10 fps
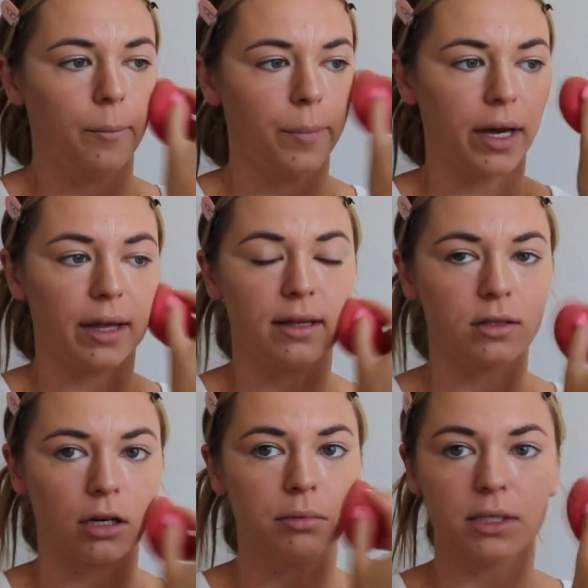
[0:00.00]
But this
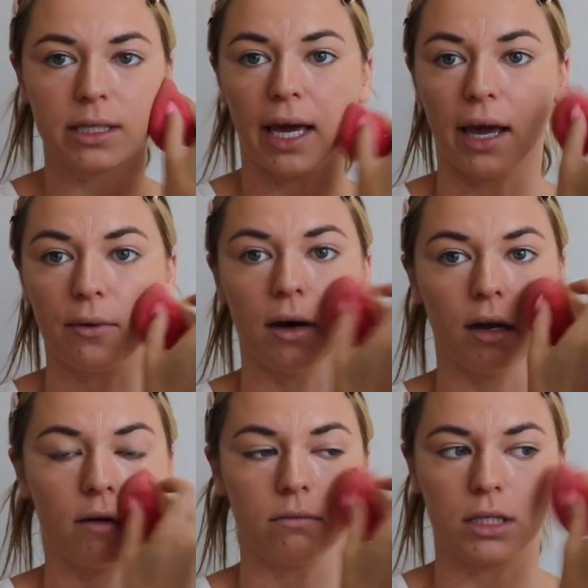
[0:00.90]
Urban Decay one
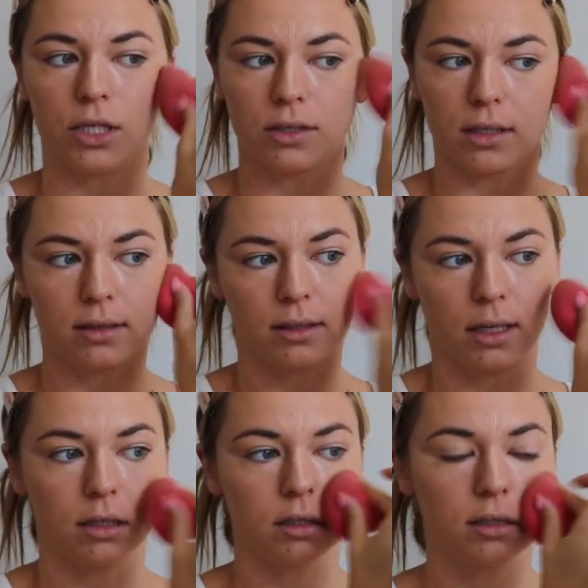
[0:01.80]
I've been using
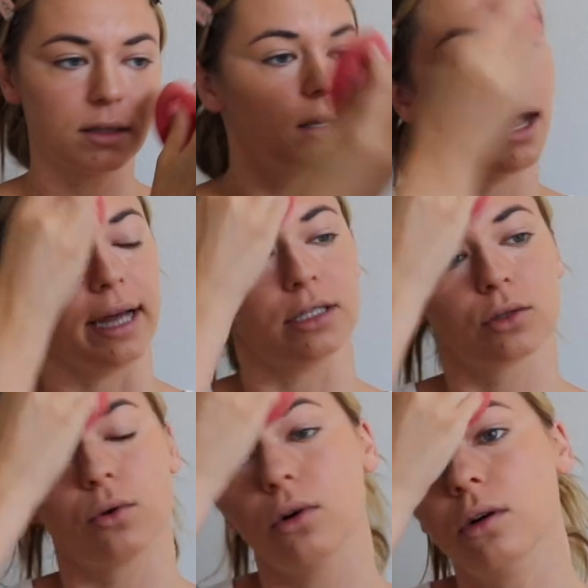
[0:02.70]
since high
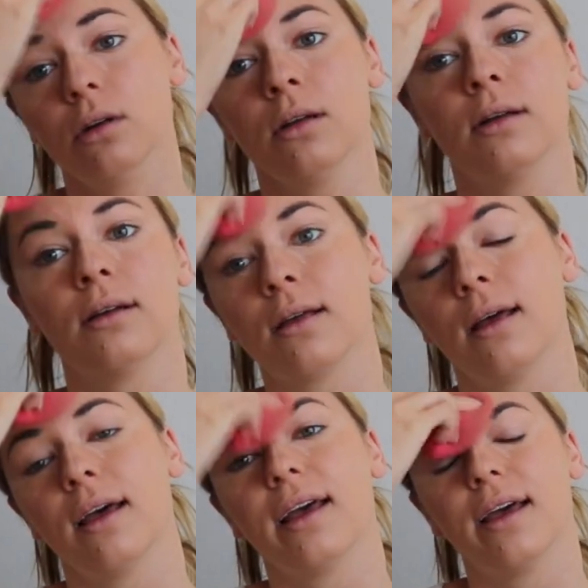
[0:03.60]
school
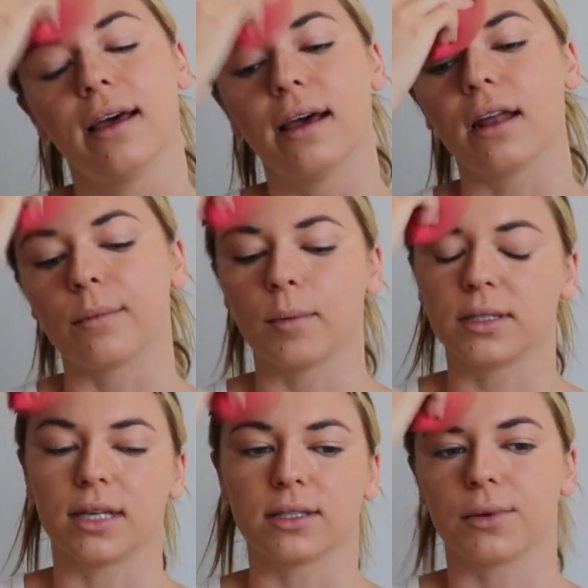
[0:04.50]
and I'm
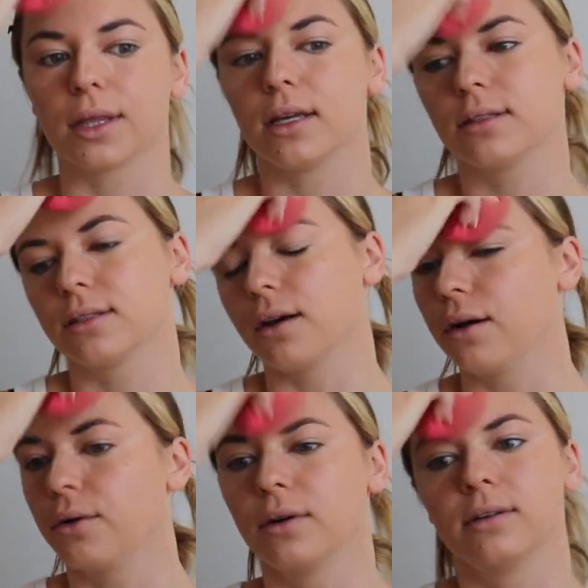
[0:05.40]
obsessed with it, so.